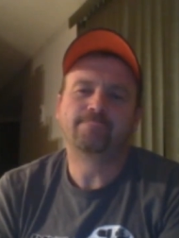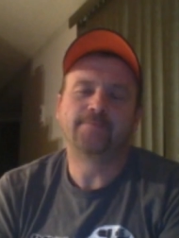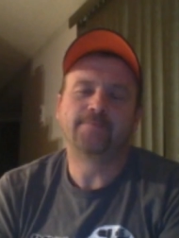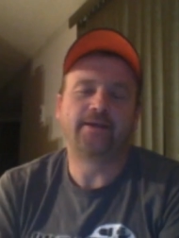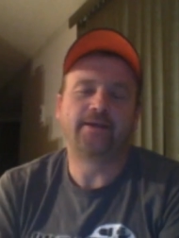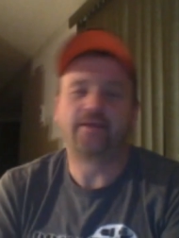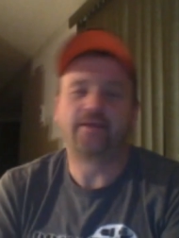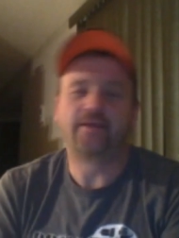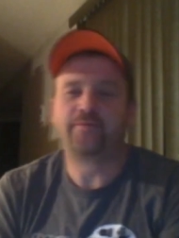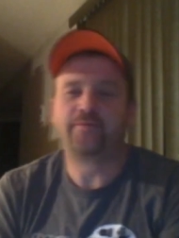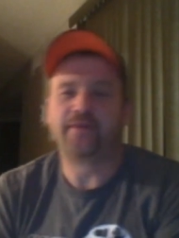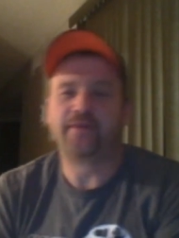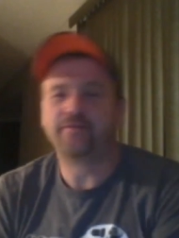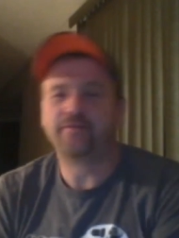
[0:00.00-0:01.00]
I can't
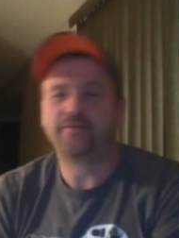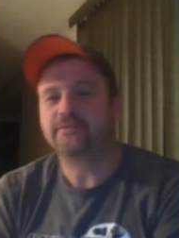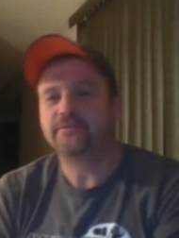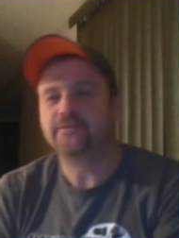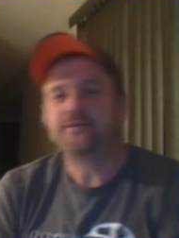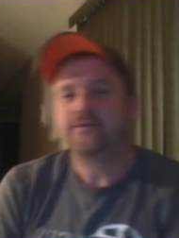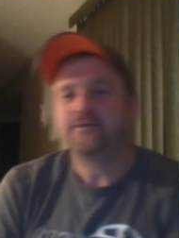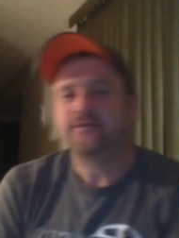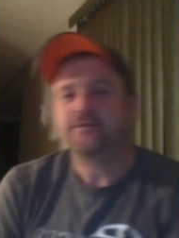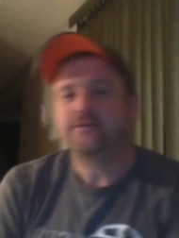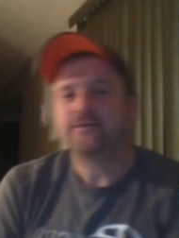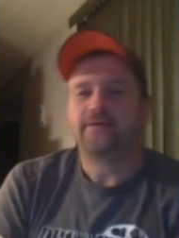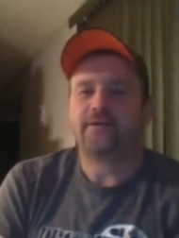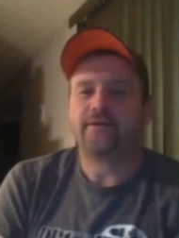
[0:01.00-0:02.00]
remember now.
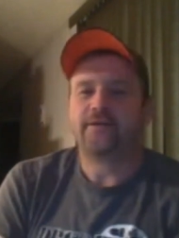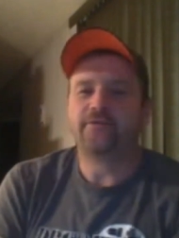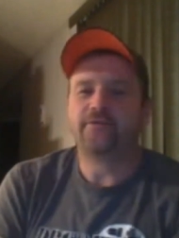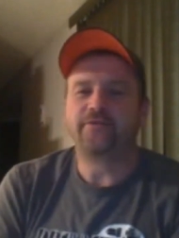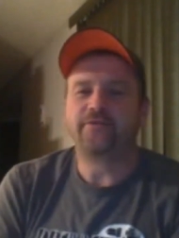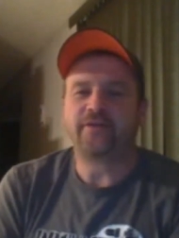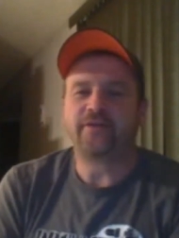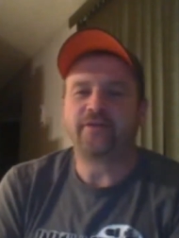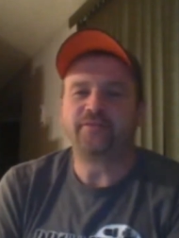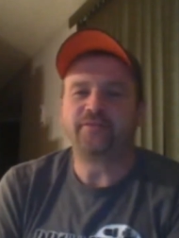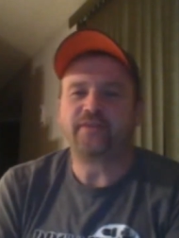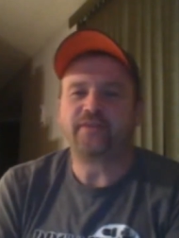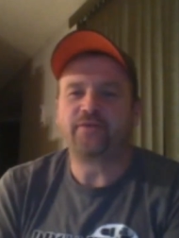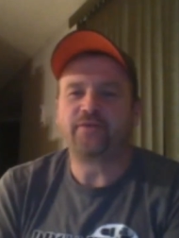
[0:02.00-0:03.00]
I know they were telling me
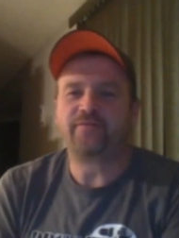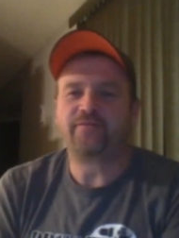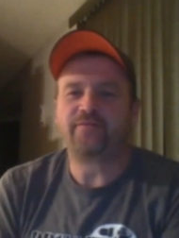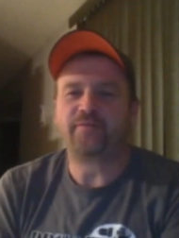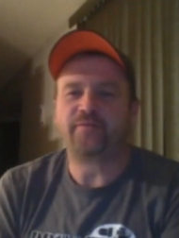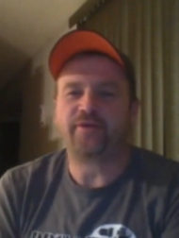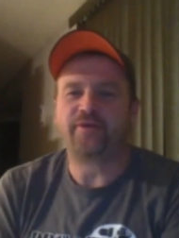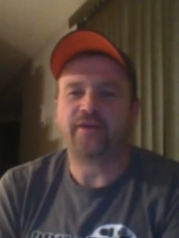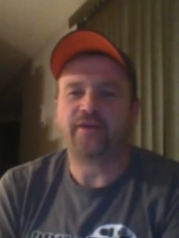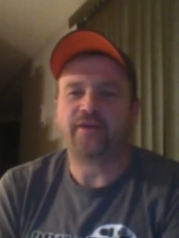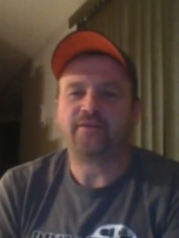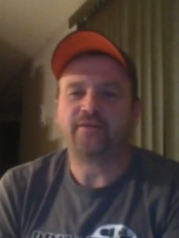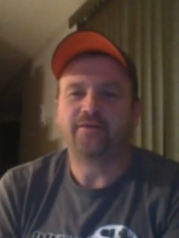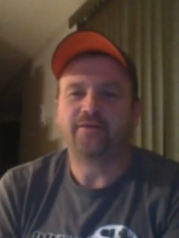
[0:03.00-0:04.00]
stay away from the Perkins.